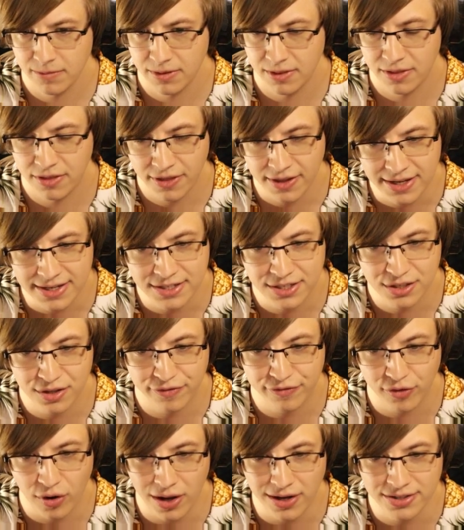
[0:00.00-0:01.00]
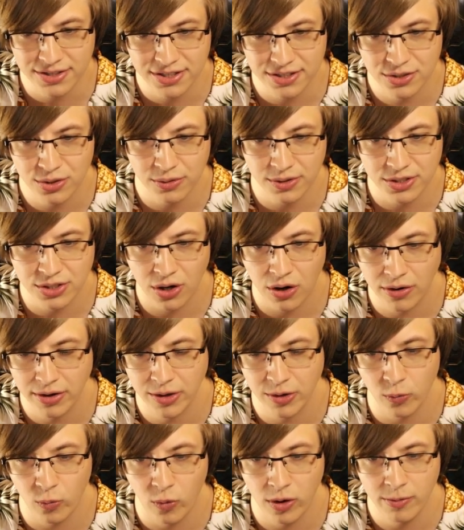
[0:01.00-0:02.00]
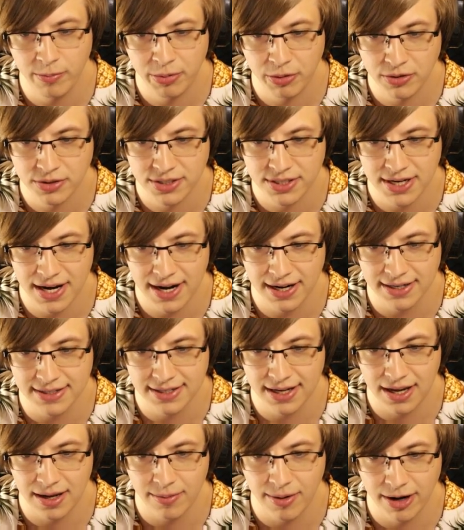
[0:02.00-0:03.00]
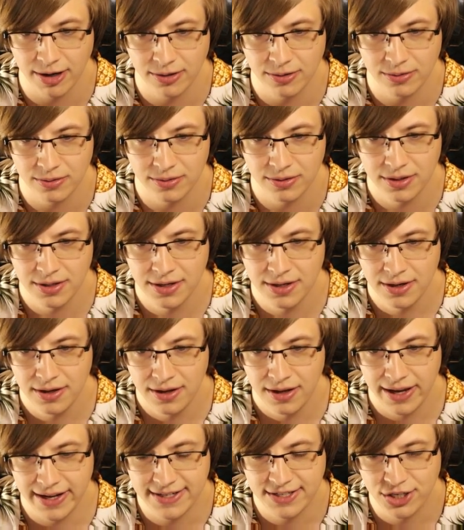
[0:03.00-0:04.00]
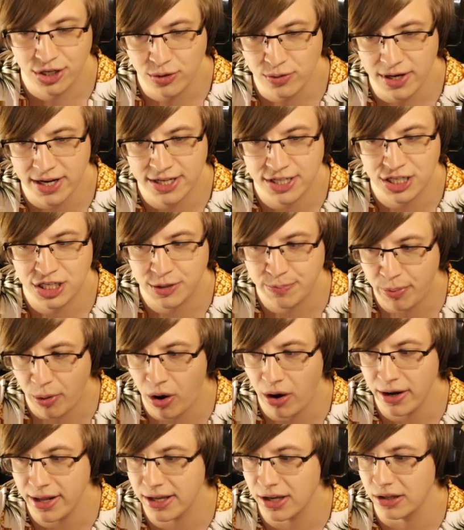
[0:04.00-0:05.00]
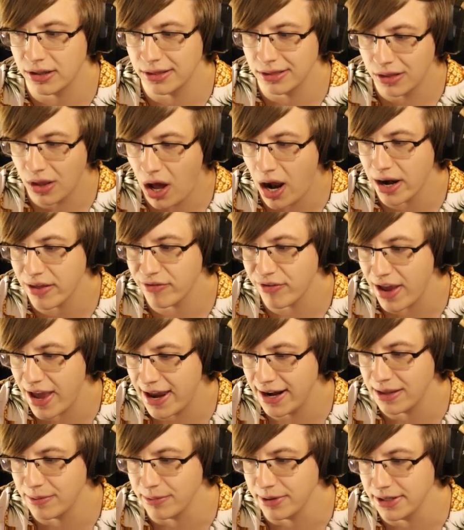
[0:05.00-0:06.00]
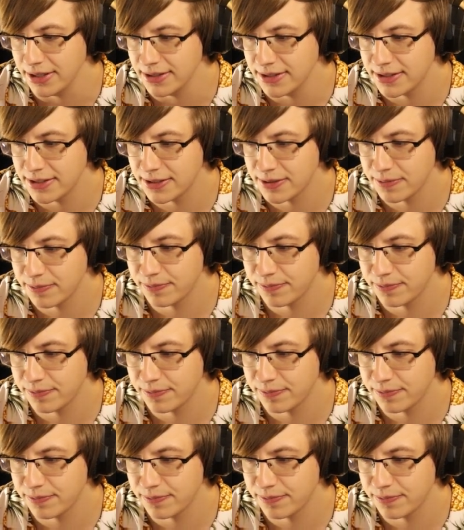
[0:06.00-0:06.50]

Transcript: thing is, the frosting is only targeting one person at a time. I don't... It's you. It's spawning a lot of enemies.